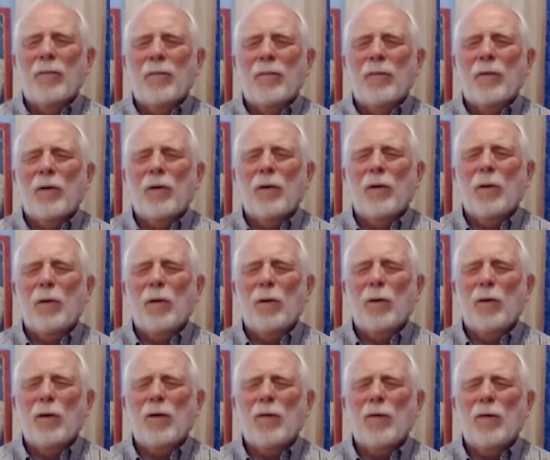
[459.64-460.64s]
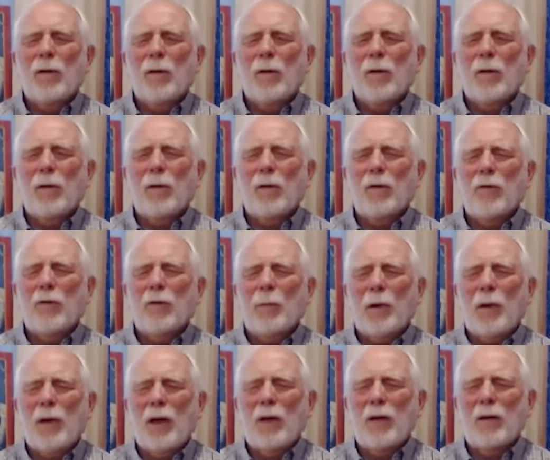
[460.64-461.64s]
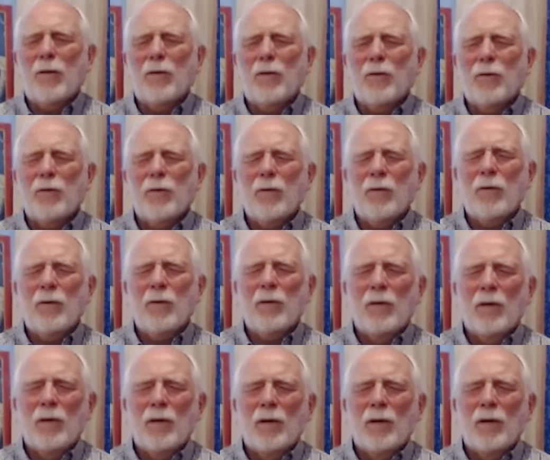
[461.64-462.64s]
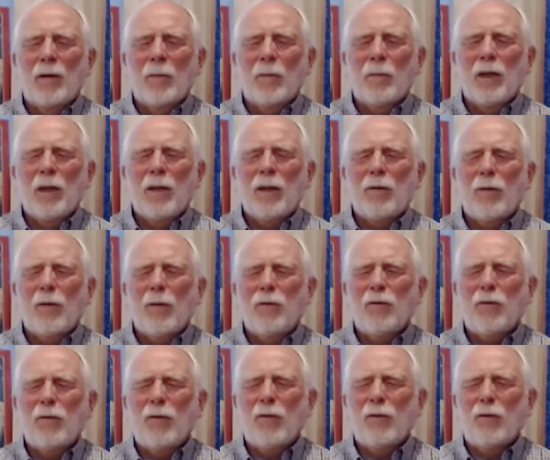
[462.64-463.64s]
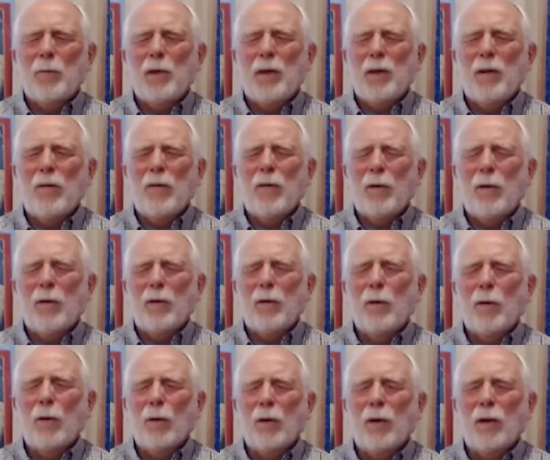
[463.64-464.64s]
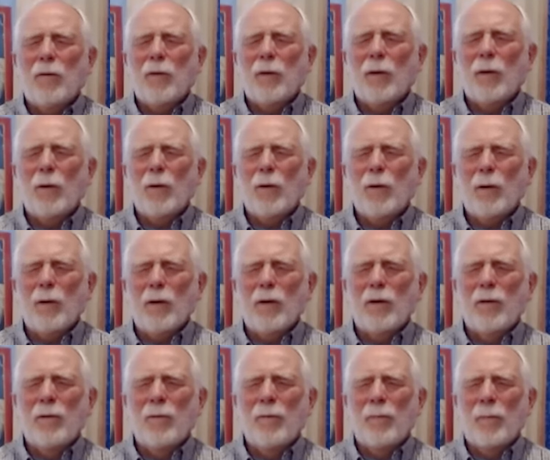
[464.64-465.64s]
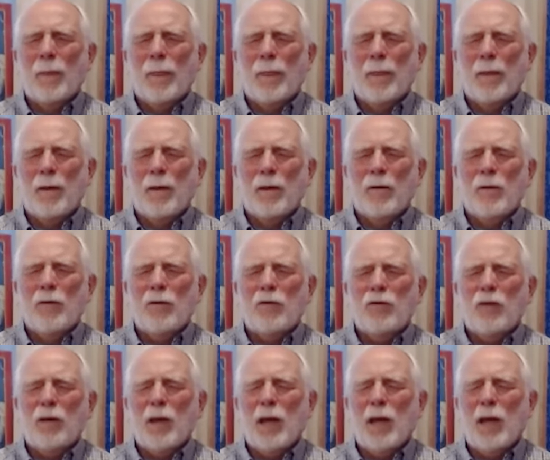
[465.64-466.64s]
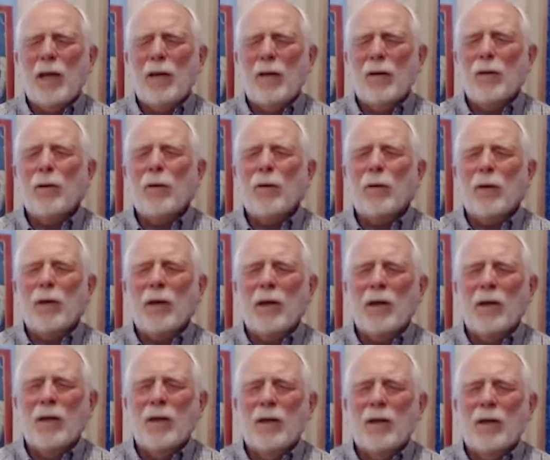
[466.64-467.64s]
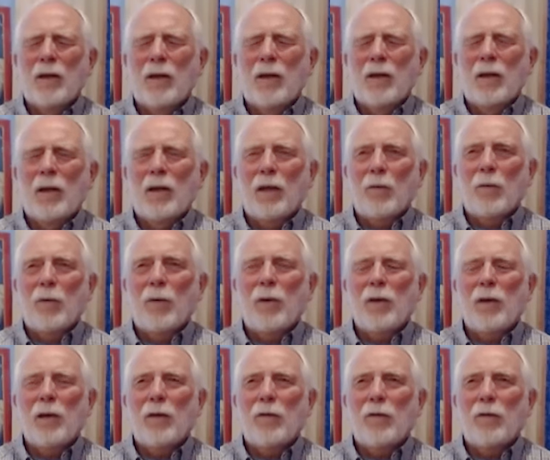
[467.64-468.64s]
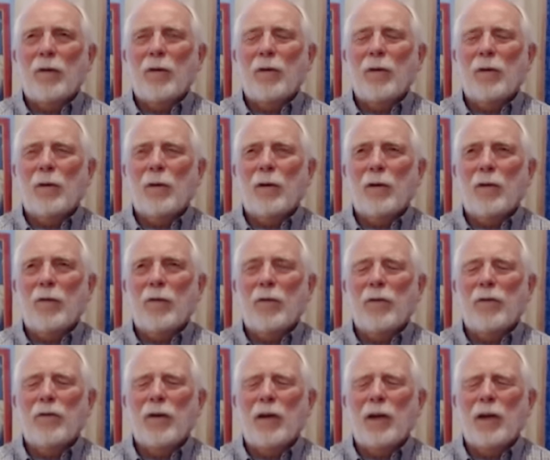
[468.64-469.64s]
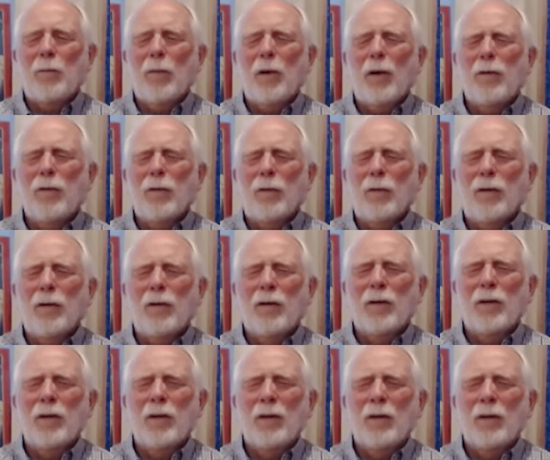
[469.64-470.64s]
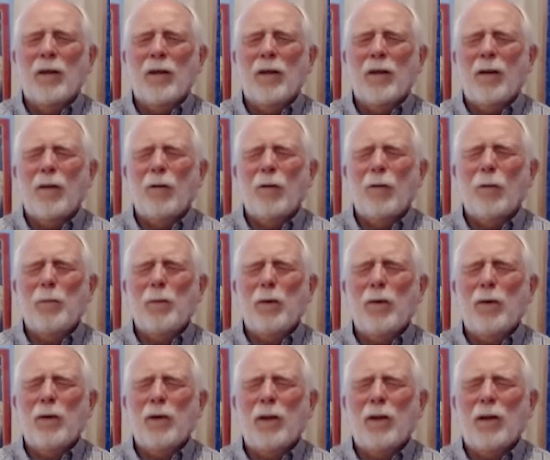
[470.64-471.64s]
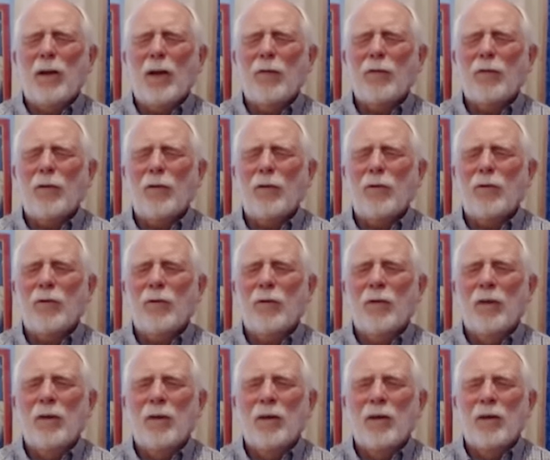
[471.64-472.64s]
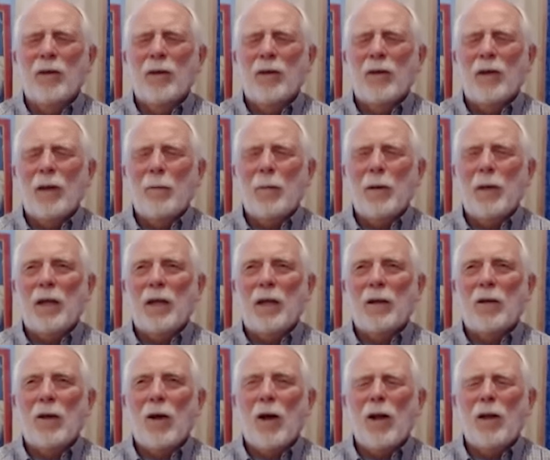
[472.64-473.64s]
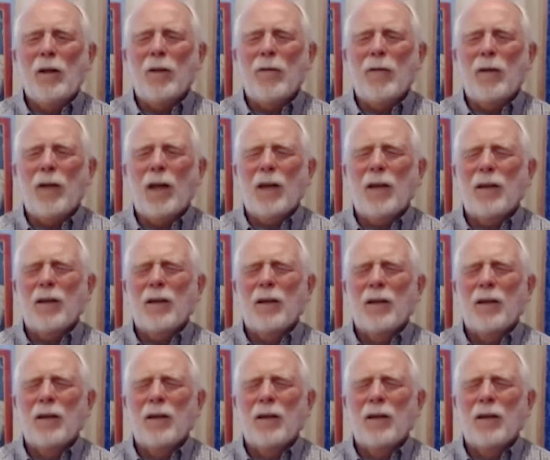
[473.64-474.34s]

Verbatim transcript: The glory of the Lord is upon us. Many Christians speak of the glory of the Lord, the Shekinah glory. It really is the glory of the Divine Mother and her beauty in essence. They may not call it that.